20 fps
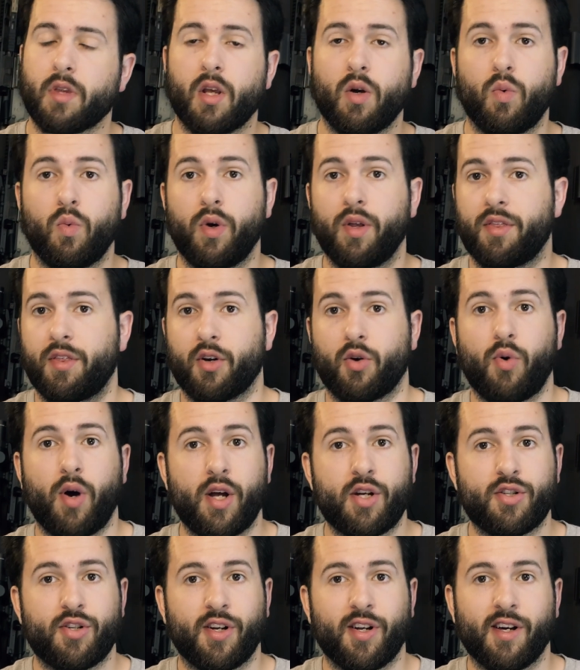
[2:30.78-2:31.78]
with the
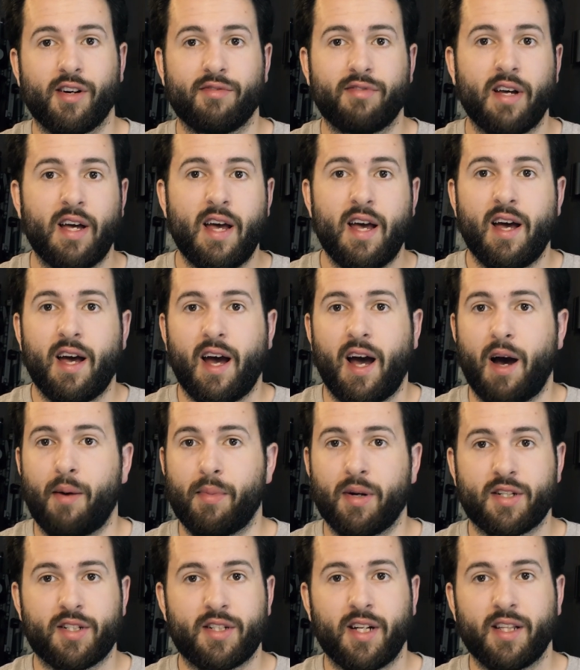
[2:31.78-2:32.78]
question of how
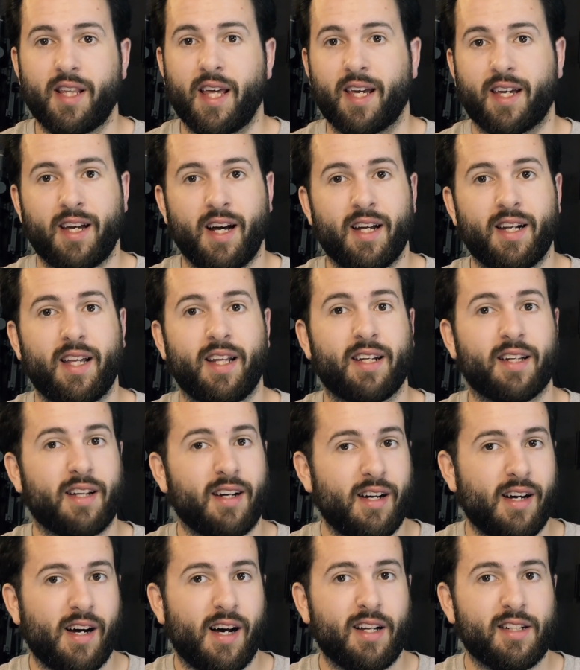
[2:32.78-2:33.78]
much did they cut in
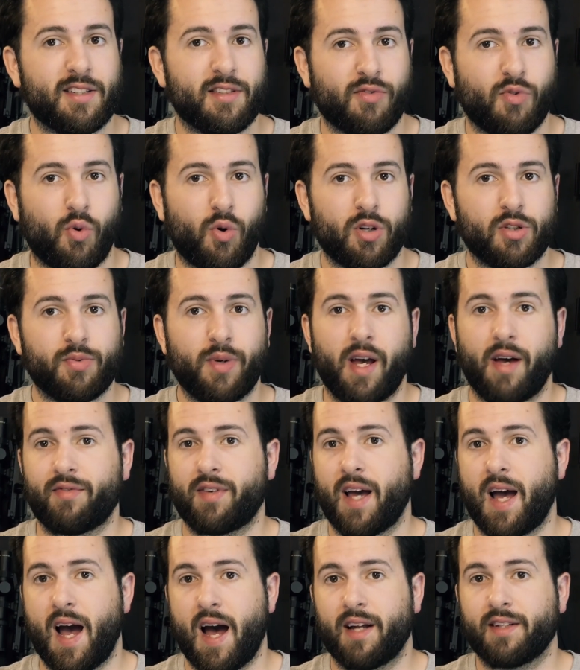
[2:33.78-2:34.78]
cost, of course, we have
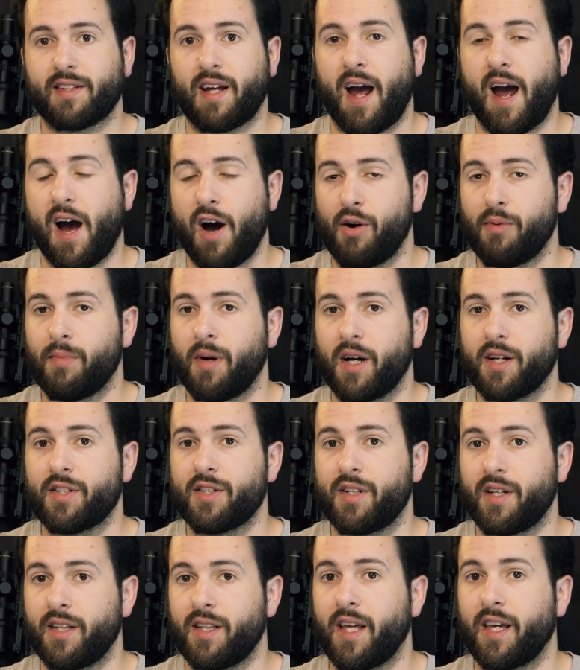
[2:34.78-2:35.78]
to ask how
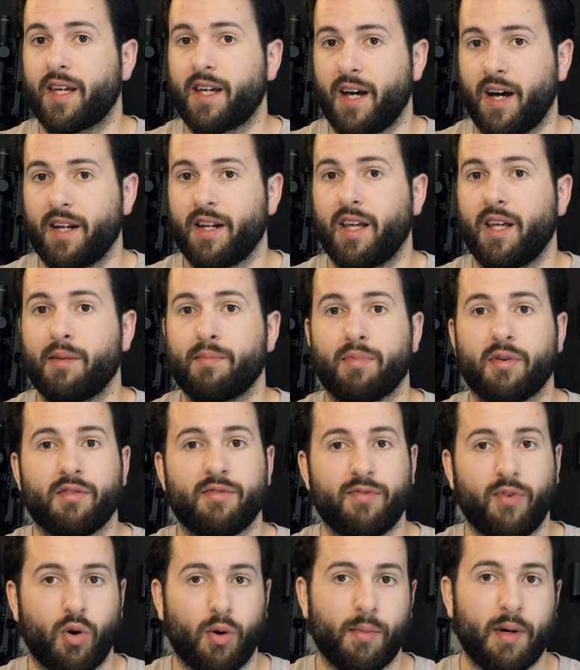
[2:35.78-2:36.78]
much did they cut in
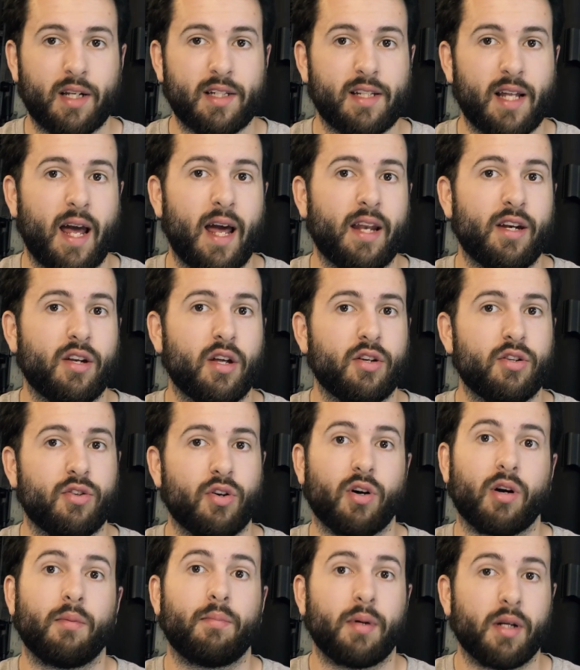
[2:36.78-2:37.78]
performance and
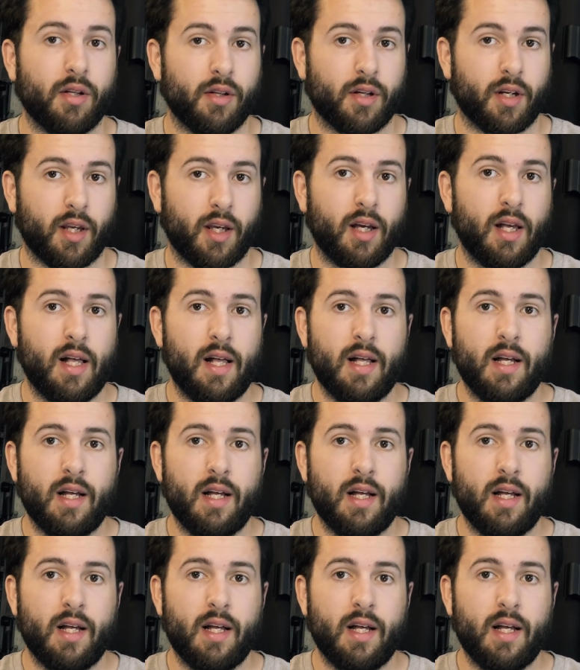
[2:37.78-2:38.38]
durability.